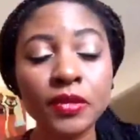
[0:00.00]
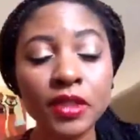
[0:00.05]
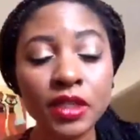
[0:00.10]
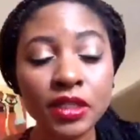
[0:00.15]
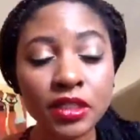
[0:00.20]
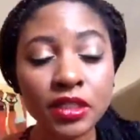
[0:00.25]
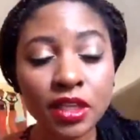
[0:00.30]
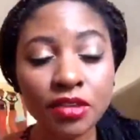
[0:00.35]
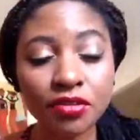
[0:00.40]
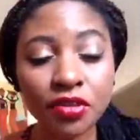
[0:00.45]

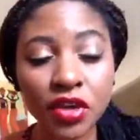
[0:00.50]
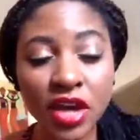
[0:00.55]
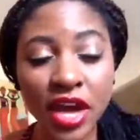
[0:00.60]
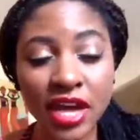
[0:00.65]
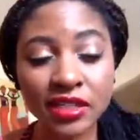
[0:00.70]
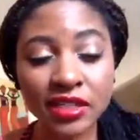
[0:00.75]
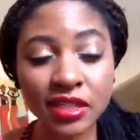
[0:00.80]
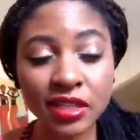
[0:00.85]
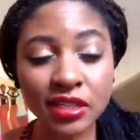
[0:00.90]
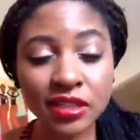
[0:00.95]
see if you
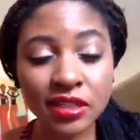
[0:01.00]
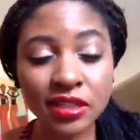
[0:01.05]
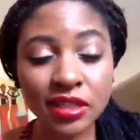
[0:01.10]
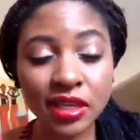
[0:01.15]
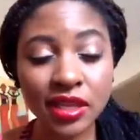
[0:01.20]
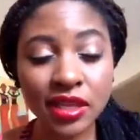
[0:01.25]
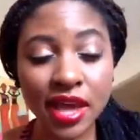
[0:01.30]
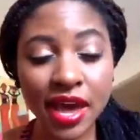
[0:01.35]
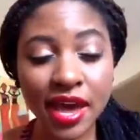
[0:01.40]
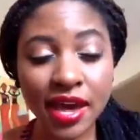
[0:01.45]
guys can see
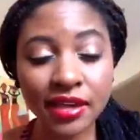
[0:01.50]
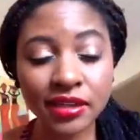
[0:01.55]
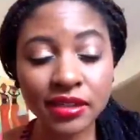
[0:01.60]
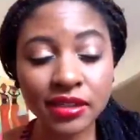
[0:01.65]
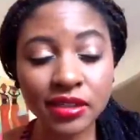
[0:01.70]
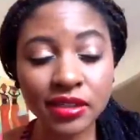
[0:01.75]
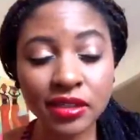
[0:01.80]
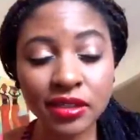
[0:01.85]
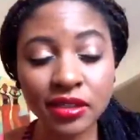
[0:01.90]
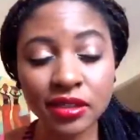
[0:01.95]

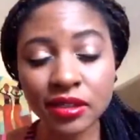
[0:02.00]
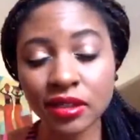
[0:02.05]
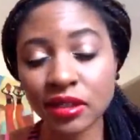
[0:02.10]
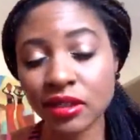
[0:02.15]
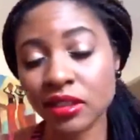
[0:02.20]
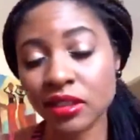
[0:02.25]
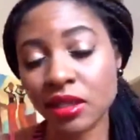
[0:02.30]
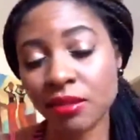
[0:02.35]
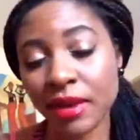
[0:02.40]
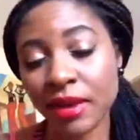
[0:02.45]
that. You can
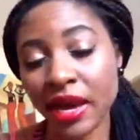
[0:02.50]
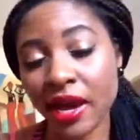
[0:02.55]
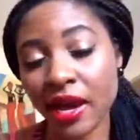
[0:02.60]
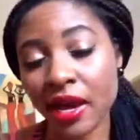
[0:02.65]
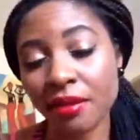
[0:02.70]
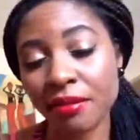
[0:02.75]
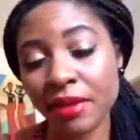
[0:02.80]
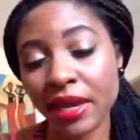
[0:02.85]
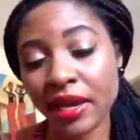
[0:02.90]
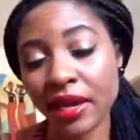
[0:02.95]
see my eye
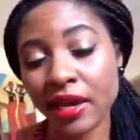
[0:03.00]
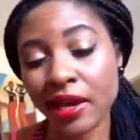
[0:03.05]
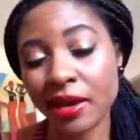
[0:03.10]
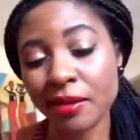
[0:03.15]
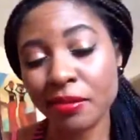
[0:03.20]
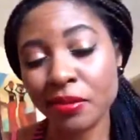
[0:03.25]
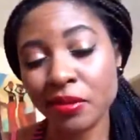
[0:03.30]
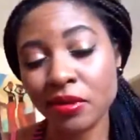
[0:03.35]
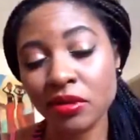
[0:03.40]
makeup.